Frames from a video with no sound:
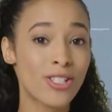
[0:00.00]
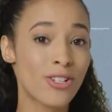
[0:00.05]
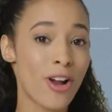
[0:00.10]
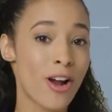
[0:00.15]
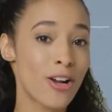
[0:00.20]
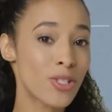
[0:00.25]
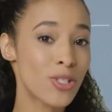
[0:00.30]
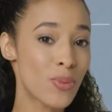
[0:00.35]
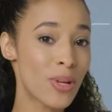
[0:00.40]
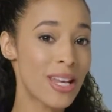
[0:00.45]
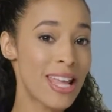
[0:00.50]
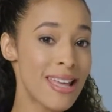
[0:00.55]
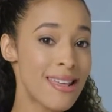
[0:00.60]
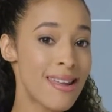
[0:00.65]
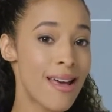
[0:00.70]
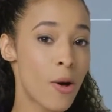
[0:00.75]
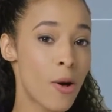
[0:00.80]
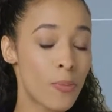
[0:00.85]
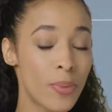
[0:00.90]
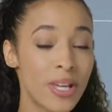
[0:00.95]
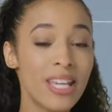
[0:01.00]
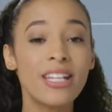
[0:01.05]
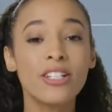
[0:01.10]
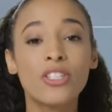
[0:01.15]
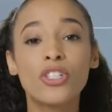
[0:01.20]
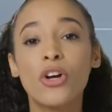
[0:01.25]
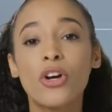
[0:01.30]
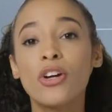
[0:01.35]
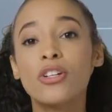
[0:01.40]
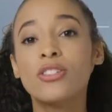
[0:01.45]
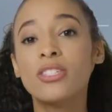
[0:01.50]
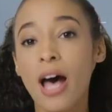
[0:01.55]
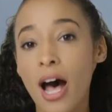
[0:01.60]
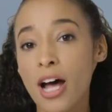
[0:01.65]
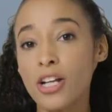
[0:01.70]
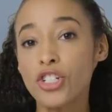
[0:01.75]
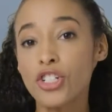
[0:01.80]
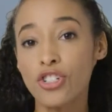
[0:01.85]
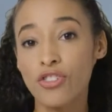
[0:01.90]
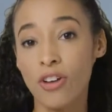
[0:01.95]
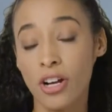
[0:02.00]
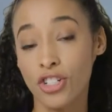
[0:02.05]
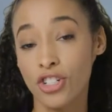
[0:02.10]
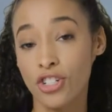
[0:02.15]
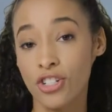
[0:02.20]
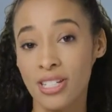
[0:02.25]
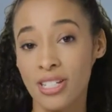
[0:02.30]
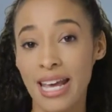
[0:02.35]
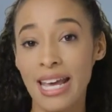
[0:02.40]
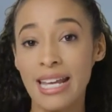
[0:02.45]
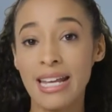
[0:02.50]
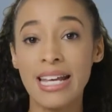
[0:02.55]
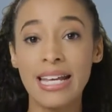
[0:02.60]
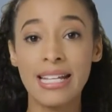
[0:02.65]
starts when NLP turns unstructured data